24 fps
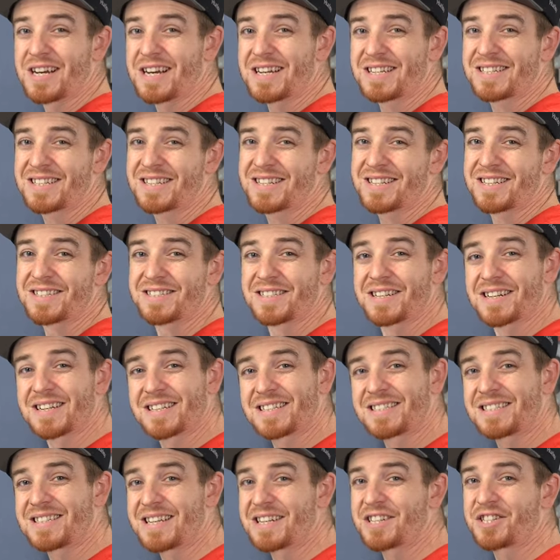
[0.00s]
desk is an
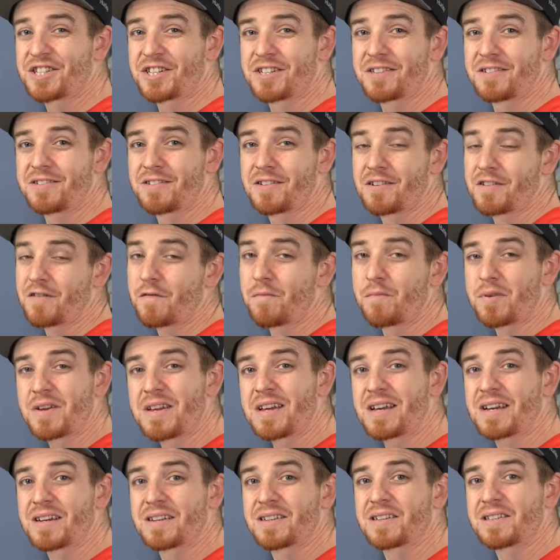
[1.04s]
extension of
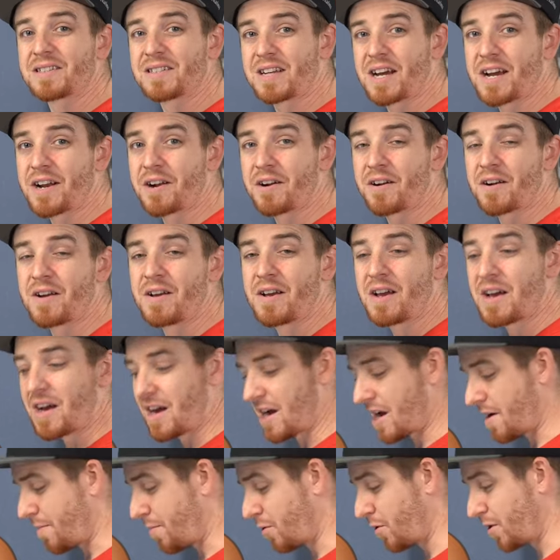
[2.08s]
being a designer.
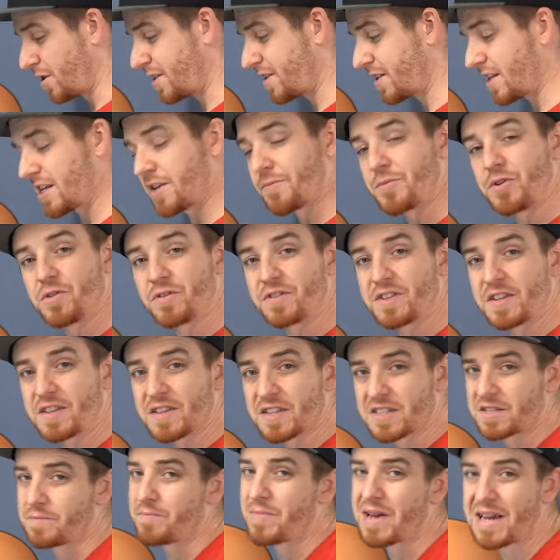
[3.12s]
I personally am
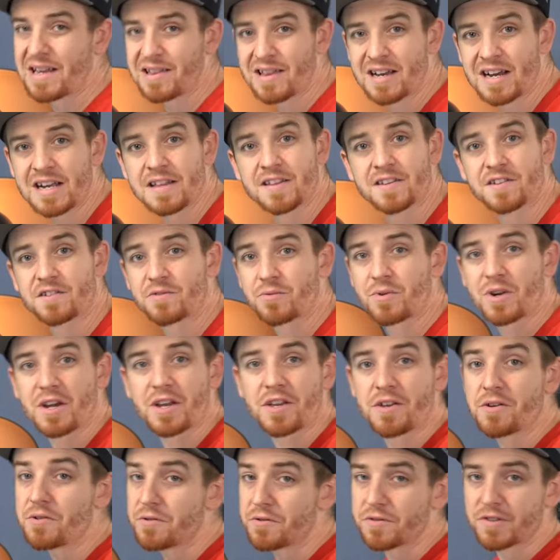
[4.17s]
using this Mayline. This is what I
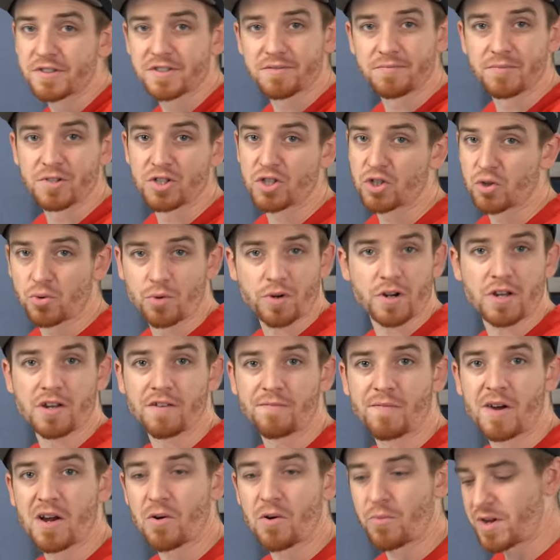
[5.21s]
use majority
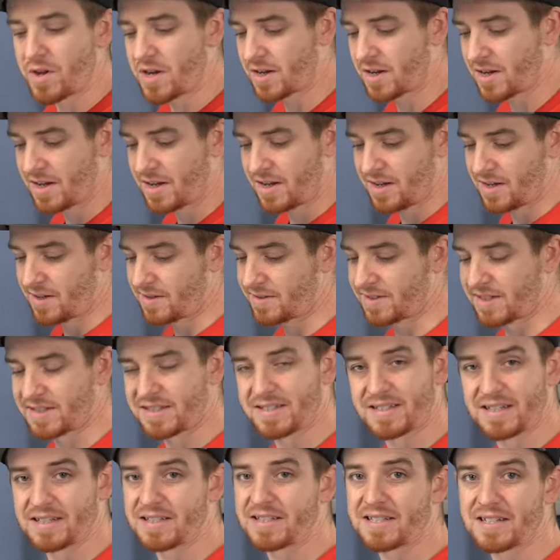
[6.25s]
of my week. It's a
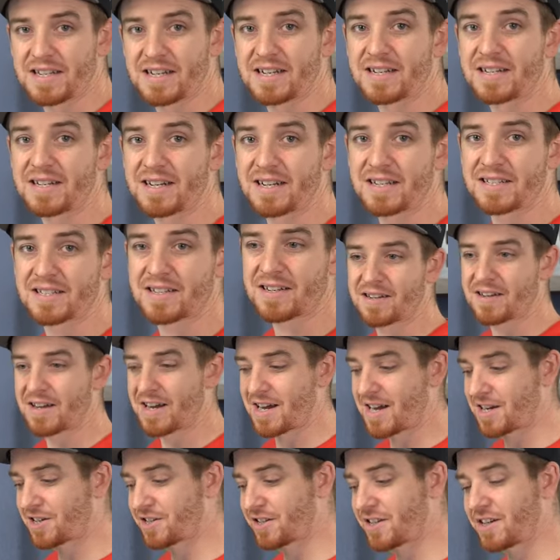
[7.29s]
sit-stand desk.
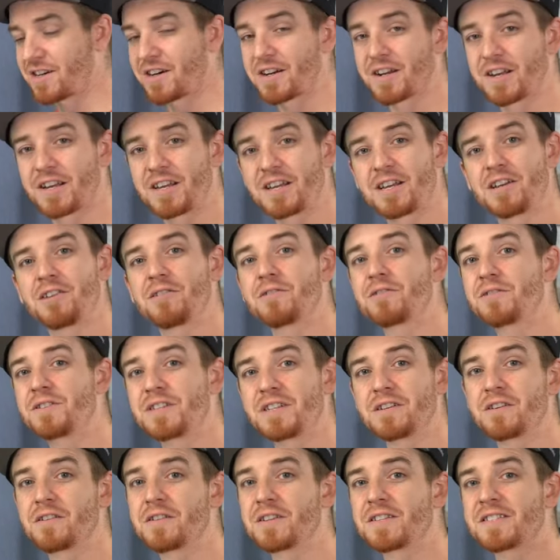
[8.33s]
I actually got a killer
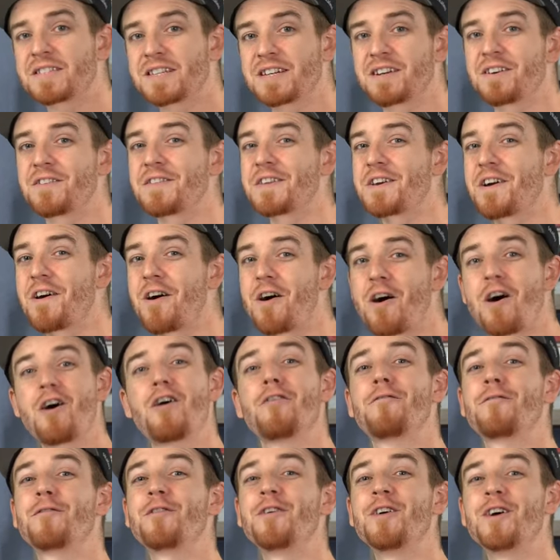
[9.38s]
deal on this thing on the
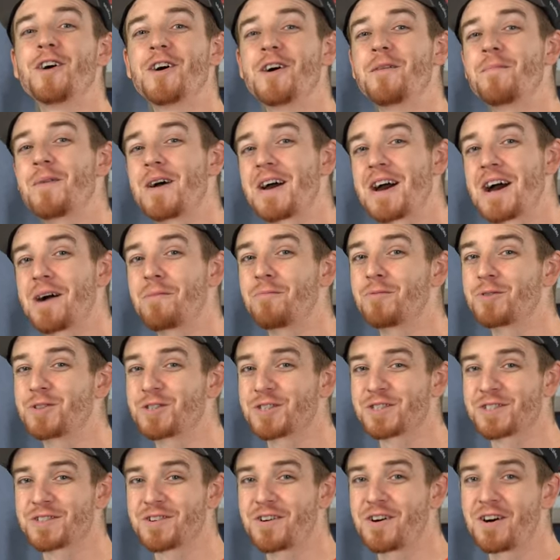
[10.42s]
OfferUp app,
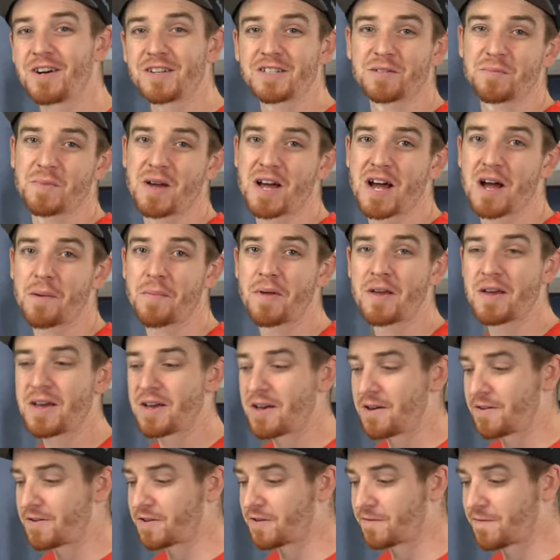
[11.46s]
which is an awesome app
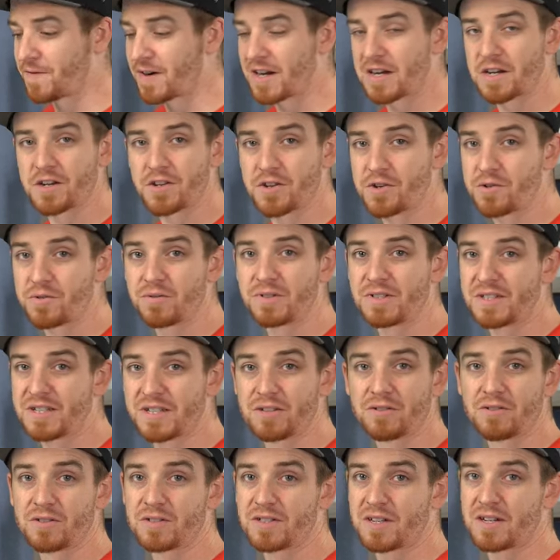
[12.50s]
to find used
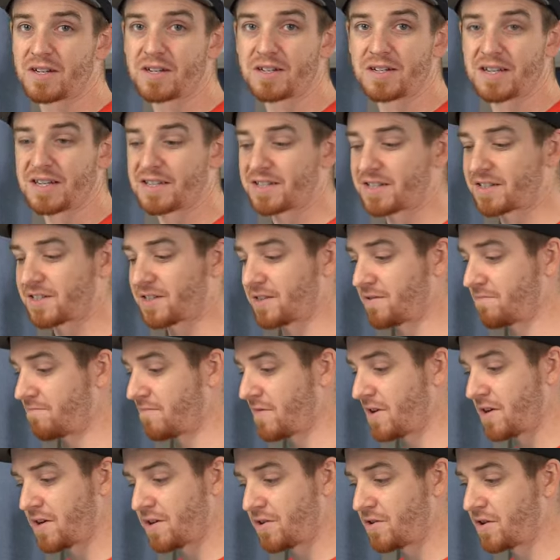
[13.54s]
deals on desks. And
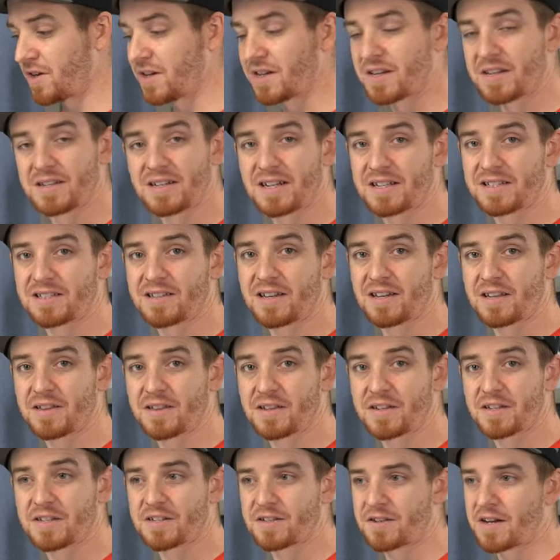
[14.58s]
you can get a desk like
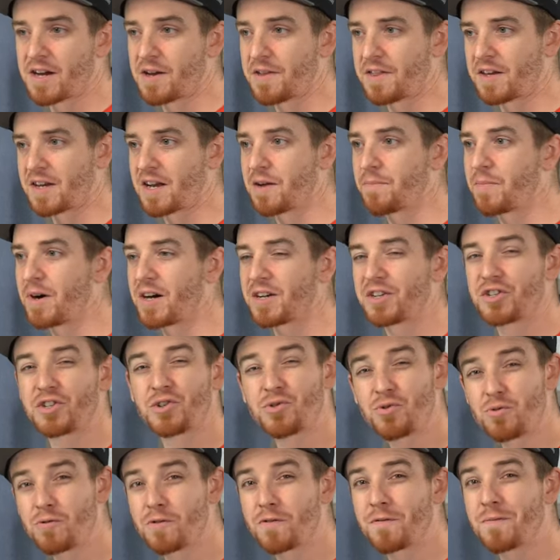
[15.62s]
this. I think I bought
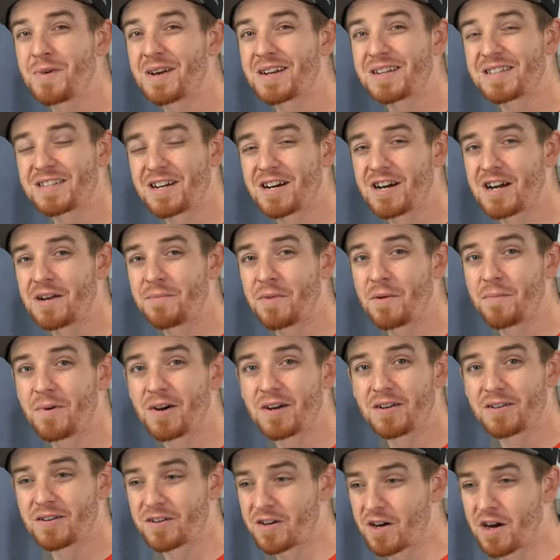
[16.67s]
2 of them at a time. I
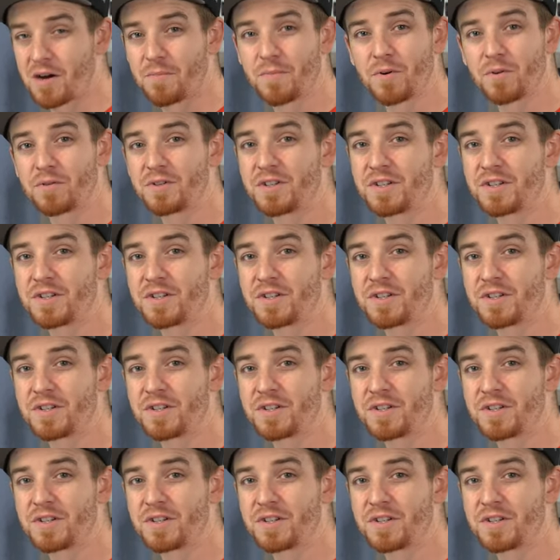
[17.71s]
bought a combo